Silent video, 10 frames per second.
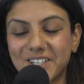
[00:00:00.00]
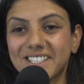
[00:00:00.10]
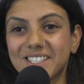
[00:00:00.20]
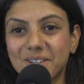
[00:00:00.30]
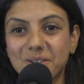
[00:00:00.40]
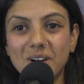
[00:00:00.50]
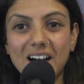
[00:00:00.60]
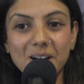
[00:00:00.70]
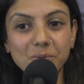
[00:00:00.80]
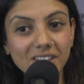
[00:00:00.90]
course.
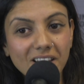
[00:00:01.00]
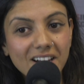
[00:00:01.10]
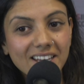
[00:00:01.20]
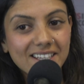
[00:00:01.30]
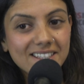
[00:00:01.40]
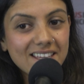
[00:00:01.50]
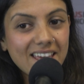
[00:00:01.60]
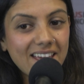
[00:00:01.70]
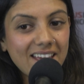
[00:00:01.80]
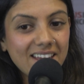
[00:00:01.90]
So uh, Woodlot
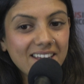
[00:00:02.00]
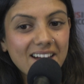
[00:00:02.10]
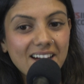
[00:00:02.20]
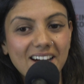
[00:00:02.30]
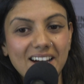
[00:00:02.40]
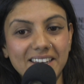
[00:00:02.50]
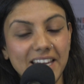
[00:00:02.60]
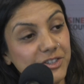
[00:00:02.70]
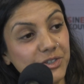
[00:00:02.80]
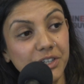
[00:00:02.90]
is a
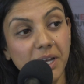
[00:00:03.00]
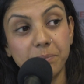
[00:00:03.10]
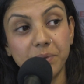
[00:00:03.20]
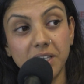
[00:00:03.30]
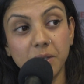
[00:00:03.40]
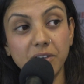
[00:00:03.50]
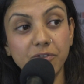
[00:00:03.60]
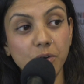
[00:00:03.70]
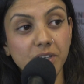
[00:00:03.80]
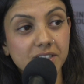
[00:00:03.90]
uh, natural
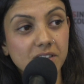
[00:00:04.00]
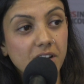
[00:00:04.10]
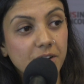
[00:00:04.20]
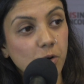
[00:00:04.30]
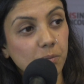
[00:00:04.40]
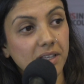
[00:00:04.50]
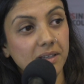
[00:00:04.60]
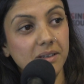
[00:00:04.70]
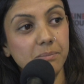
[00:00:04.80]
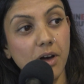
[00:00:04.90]
company. We focus on
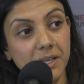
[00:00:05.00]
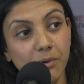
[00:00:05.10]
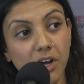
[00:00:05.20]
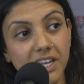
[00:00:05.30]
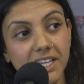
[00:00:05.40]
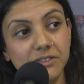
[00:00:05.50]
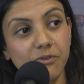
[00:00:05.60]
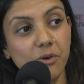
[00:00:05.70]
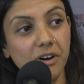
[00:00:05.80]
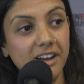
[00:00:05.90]
home and body
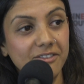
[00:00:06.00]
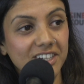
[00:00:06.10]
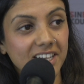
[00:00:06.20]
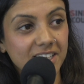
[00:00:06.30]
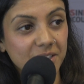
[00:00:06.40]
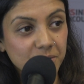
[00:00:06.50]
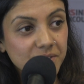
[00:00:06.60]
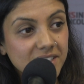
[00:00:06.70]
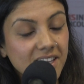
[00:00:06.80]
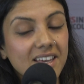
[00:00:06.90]
products for everyday
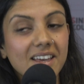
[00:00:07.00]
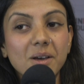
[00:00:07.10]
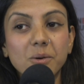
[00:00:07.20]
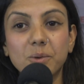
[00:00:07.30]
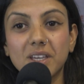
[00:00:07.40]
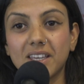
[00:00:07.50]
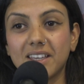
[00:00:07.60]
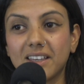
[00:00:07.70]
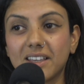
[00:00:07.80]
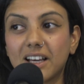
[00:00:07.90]
use.
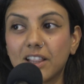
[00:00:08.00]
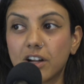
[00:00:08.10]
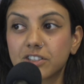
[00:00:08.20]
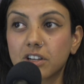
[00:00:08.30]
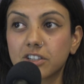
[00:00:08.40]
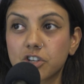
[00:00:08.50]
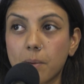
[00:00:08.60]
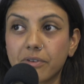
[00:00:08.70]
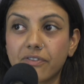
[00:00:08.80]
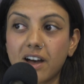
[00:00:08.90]
We launched
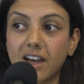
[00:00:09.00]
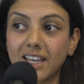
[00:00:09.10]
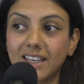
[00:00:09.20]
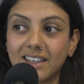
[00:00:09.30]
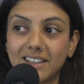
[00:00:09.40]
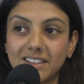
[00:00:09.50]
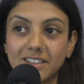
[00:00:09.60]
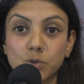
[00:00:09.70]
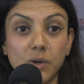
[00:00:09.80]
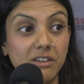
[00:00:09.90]
on Shopify
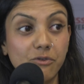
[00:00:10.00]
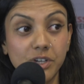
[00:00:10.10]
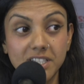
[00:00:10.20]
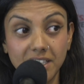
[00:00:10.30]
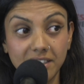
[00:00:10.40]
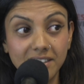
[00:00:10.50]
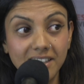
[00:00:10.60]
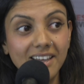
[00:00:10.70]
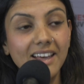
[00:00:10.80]
in twenty fourteen,